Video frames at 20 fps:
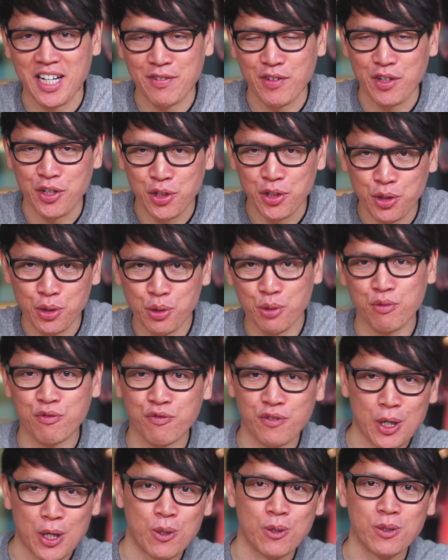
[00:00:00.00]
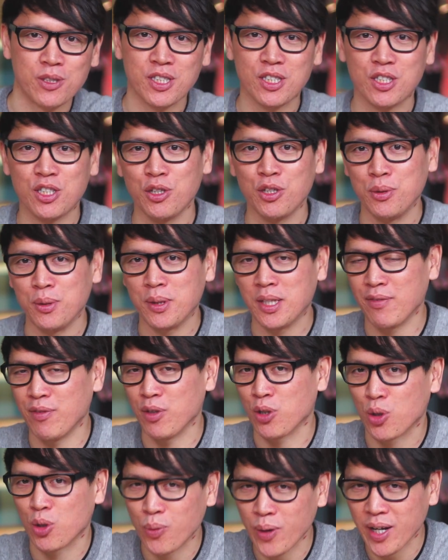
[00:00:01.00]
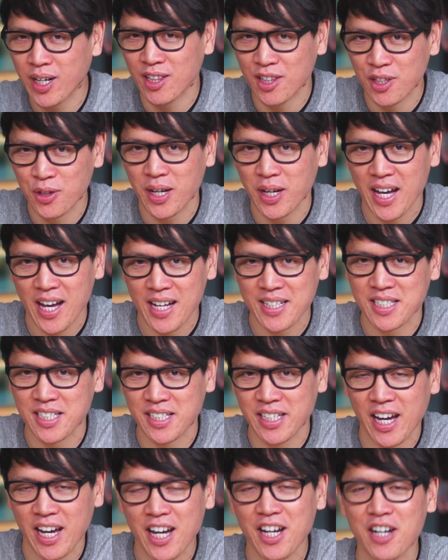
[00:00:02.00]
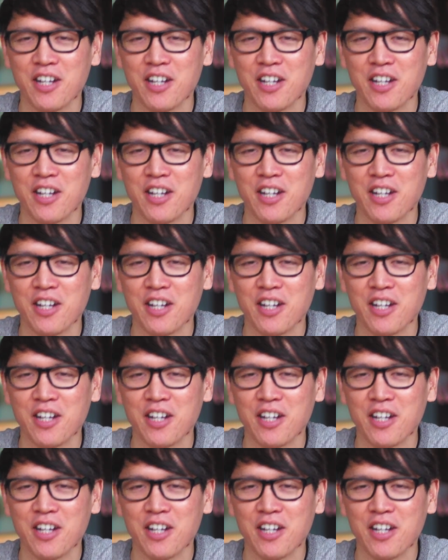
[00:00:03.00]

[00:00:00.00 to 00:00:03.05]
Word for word: and I have a new phone to give you a quick look at today.